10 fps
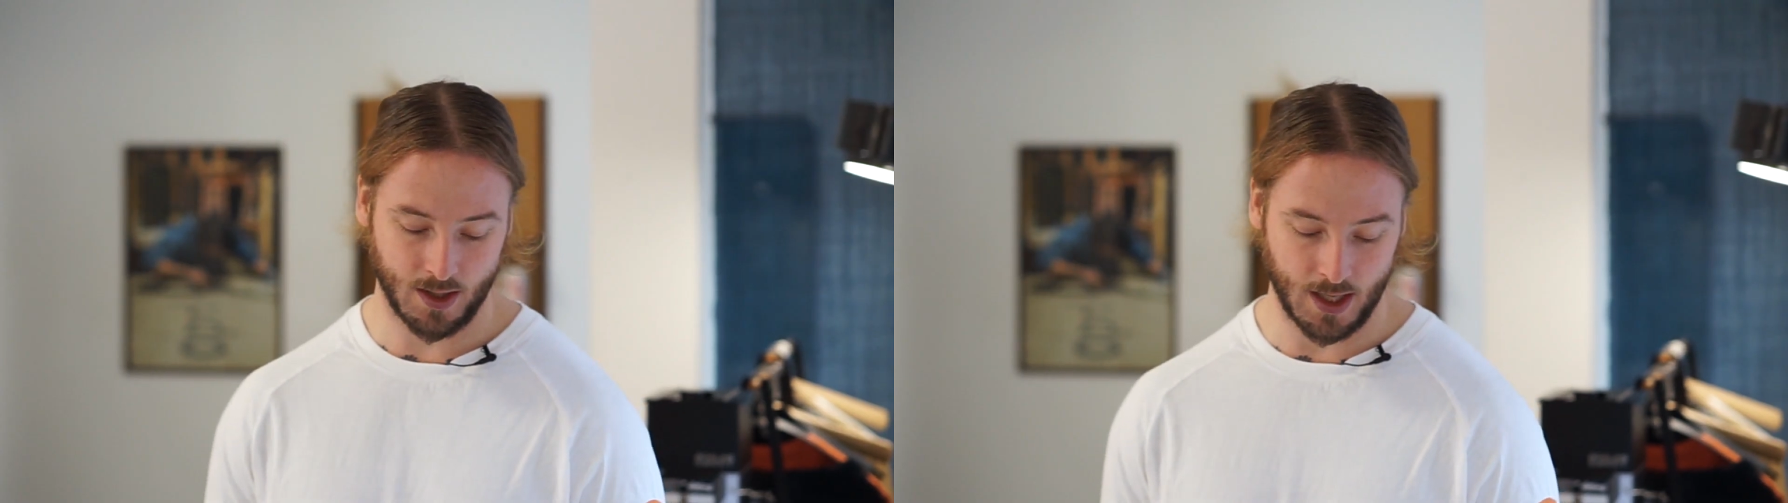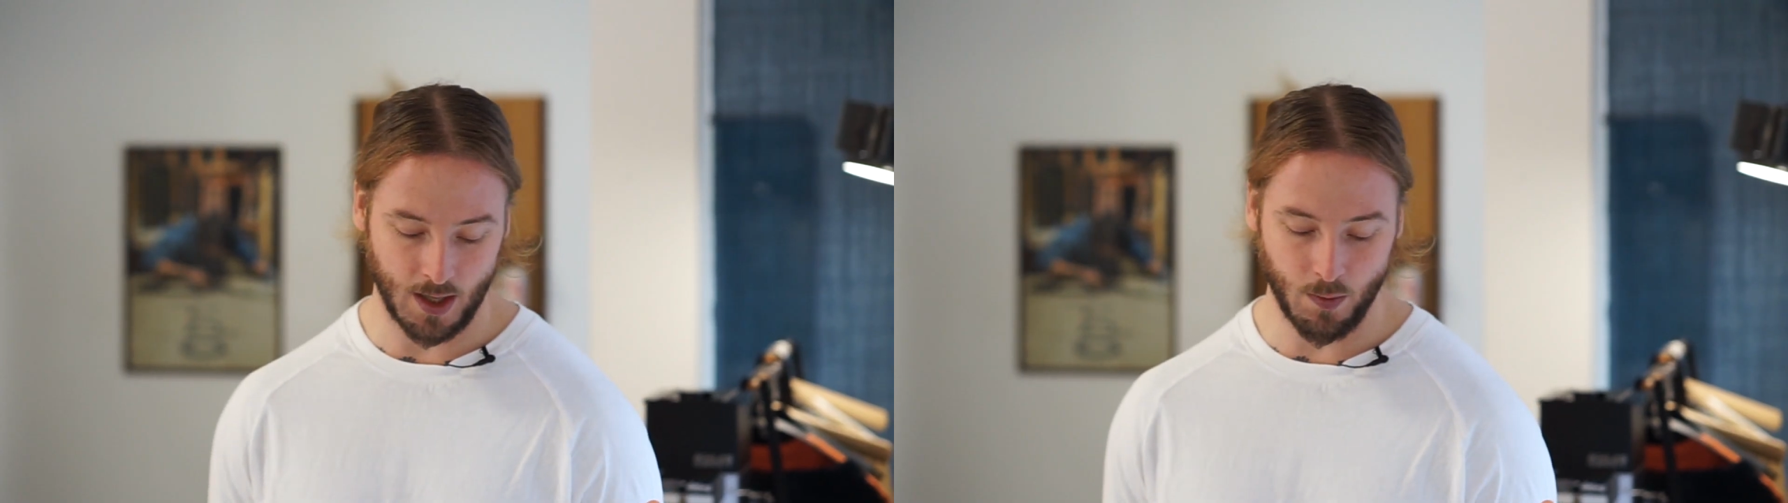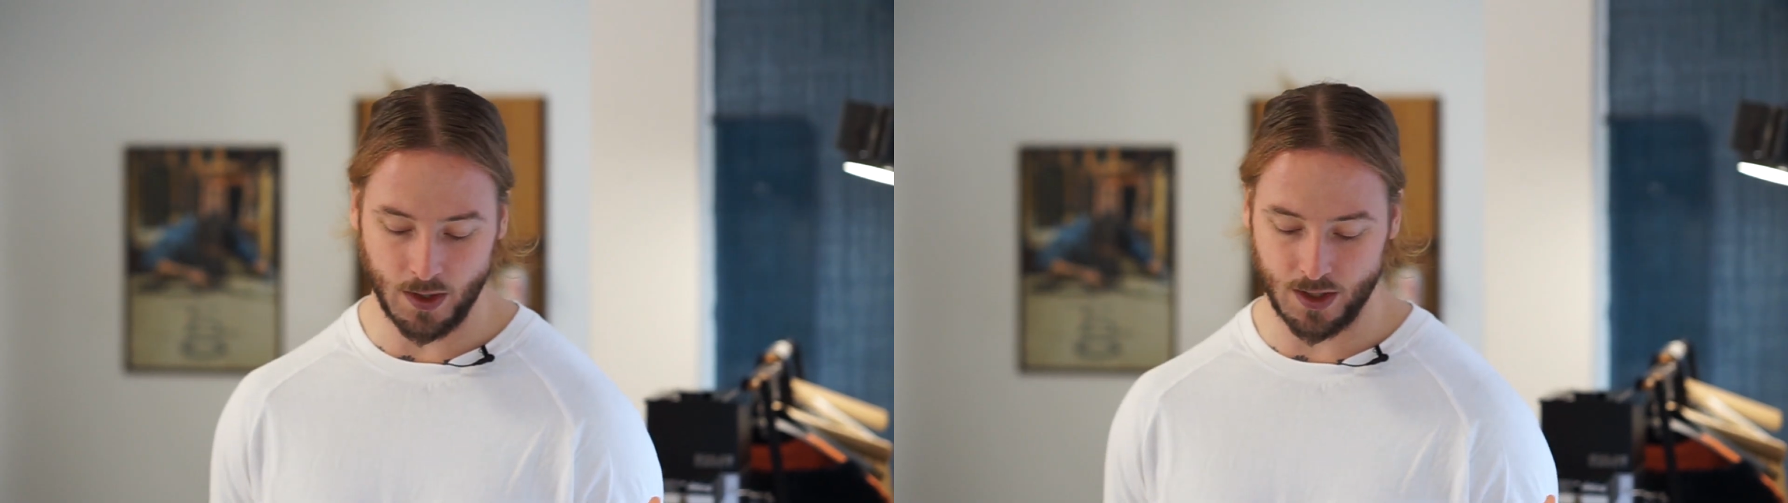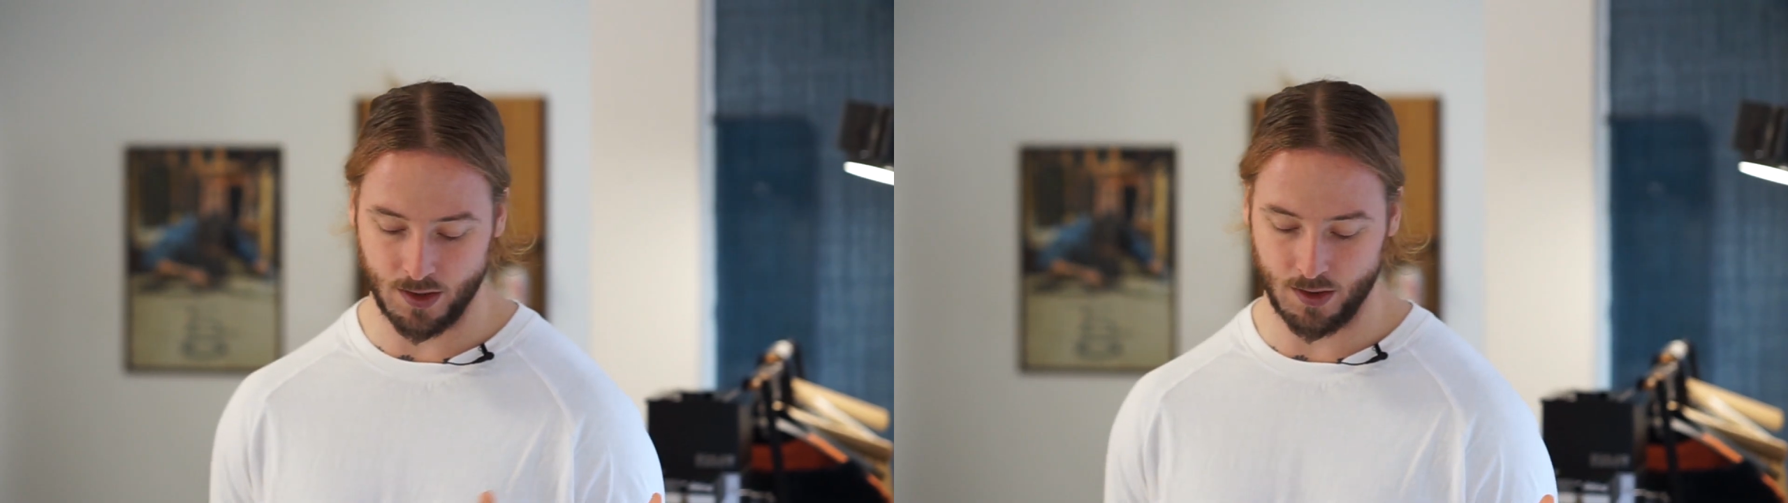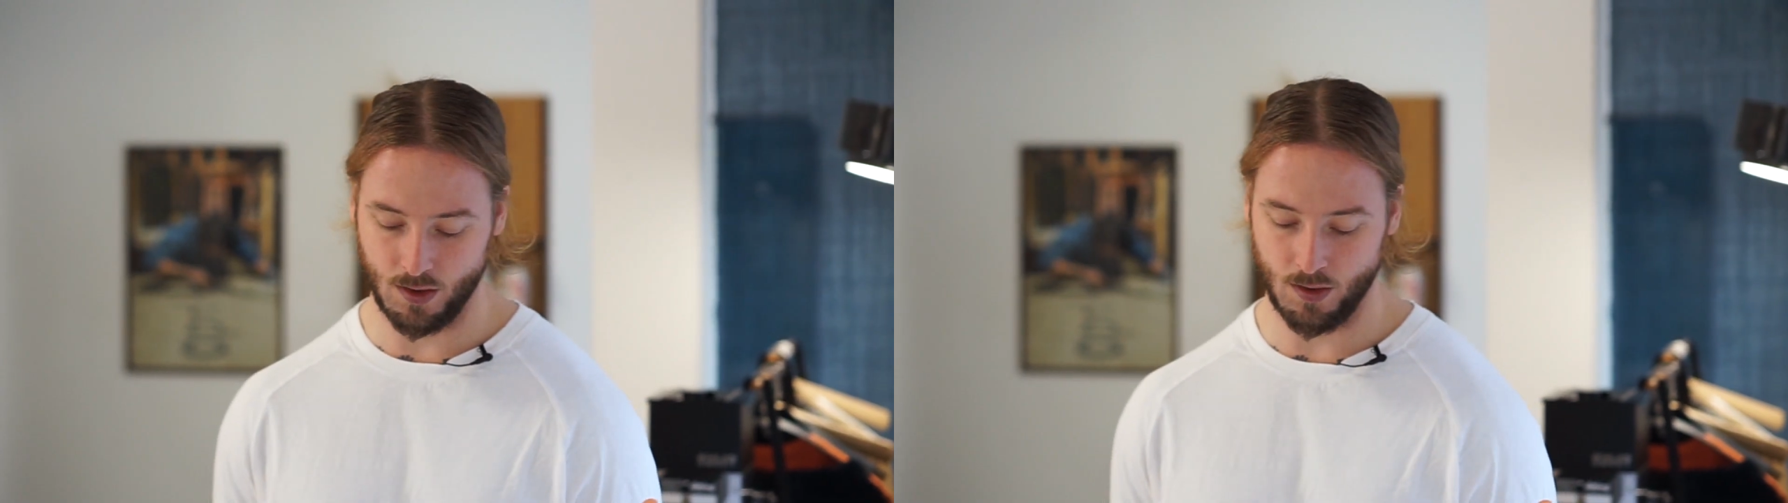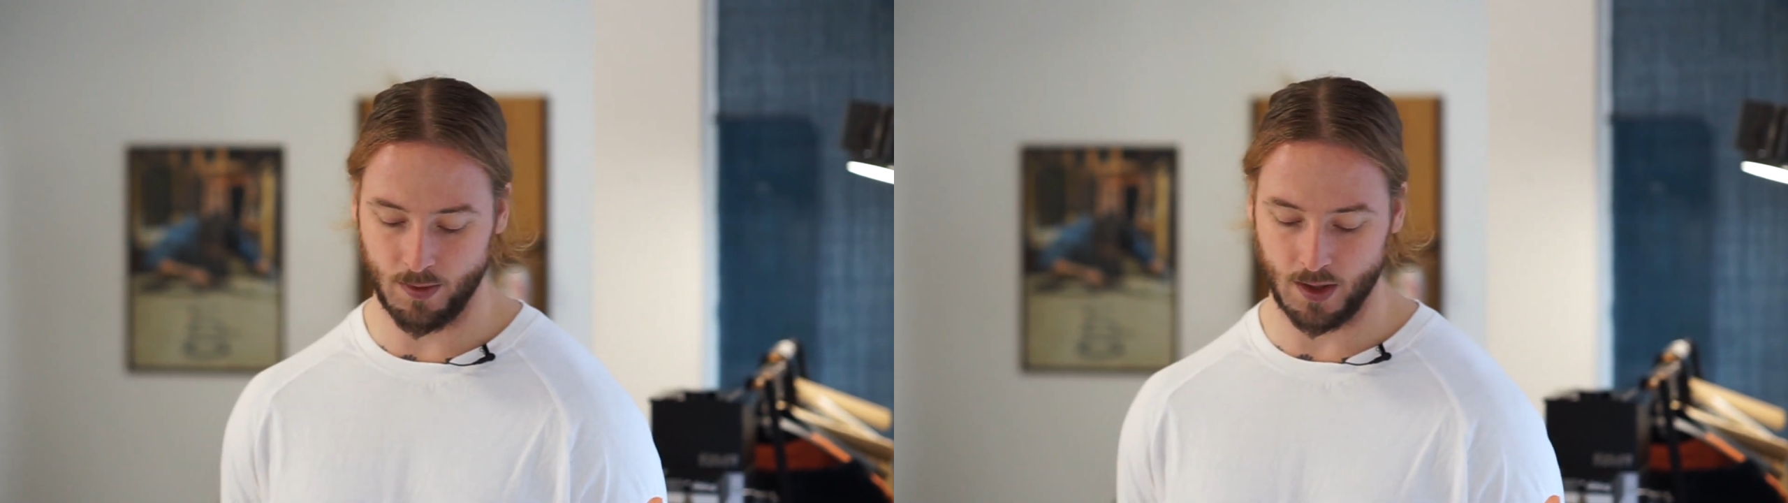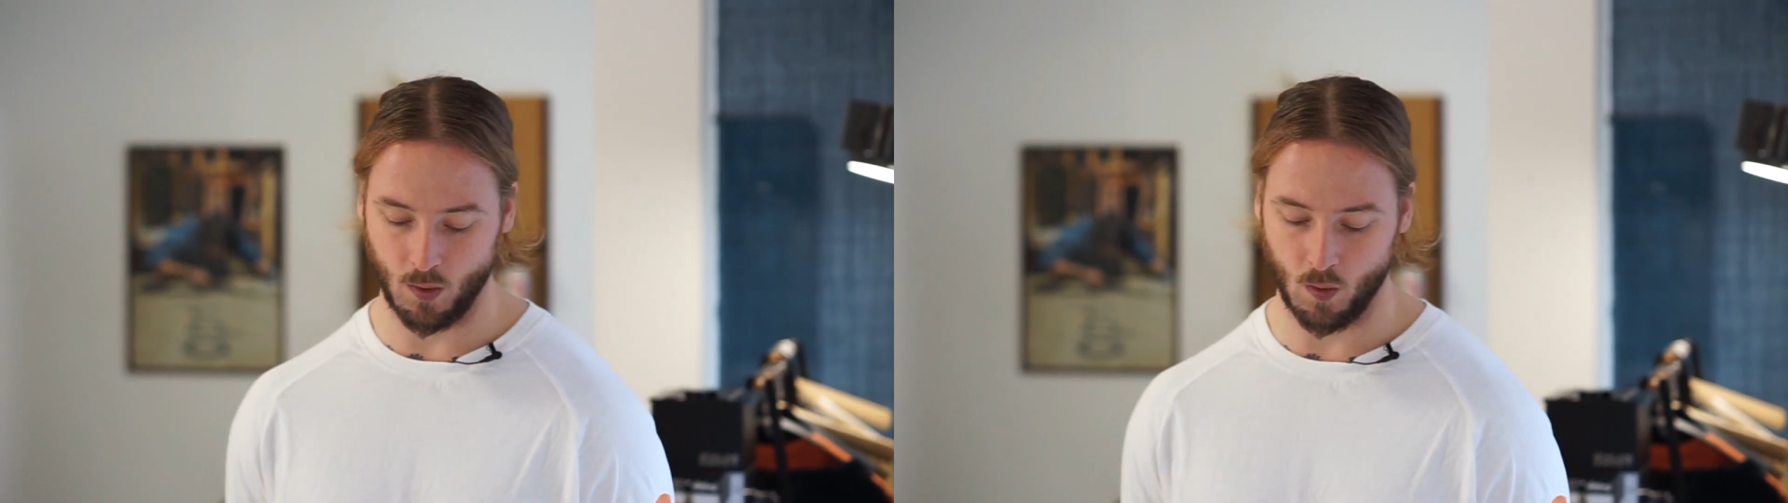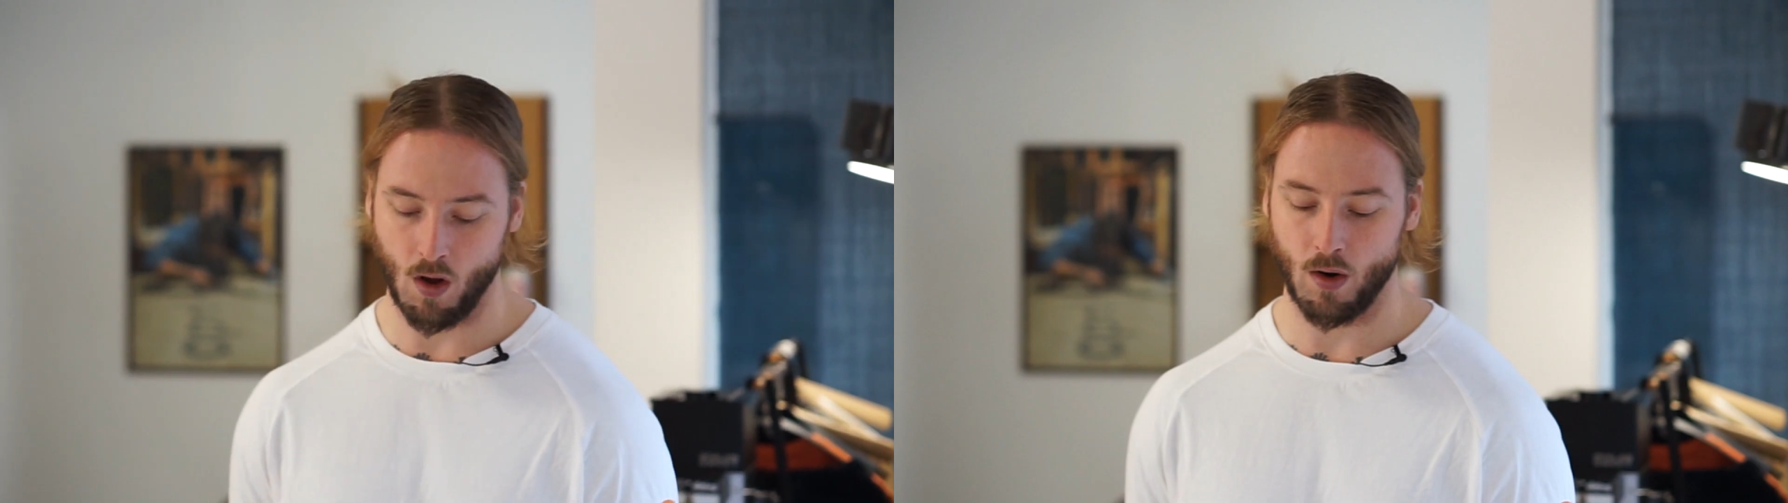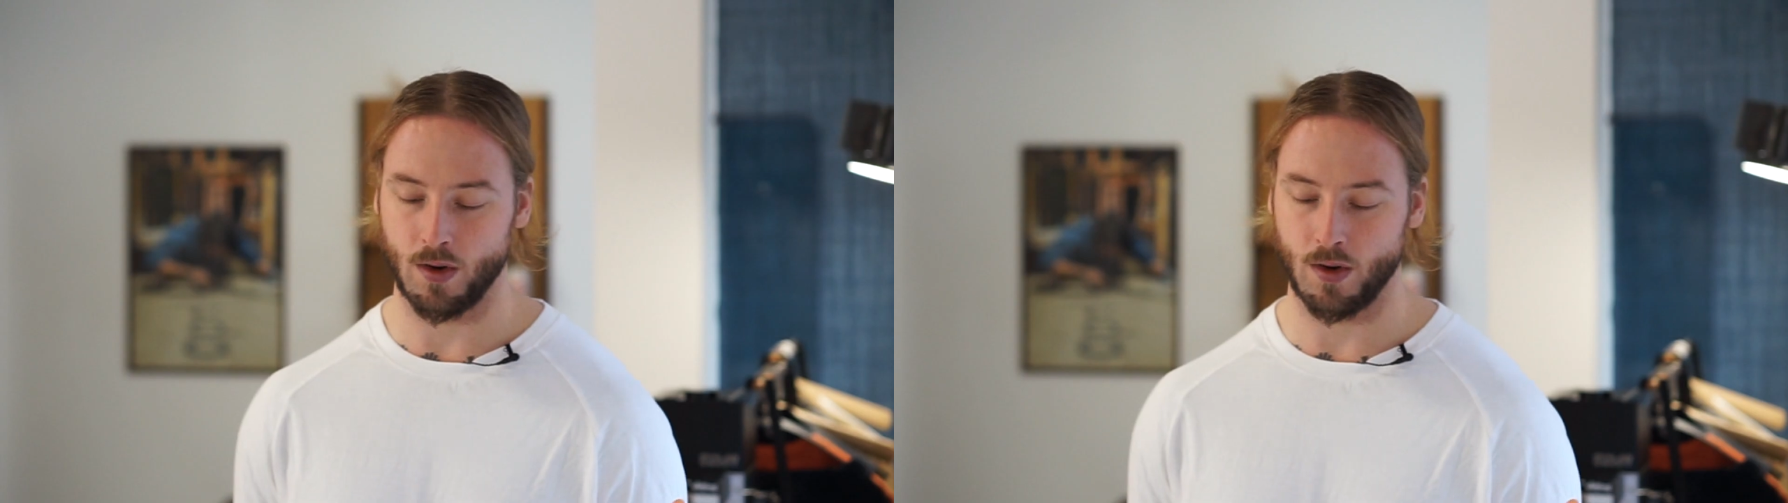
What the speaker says: can we assume that the water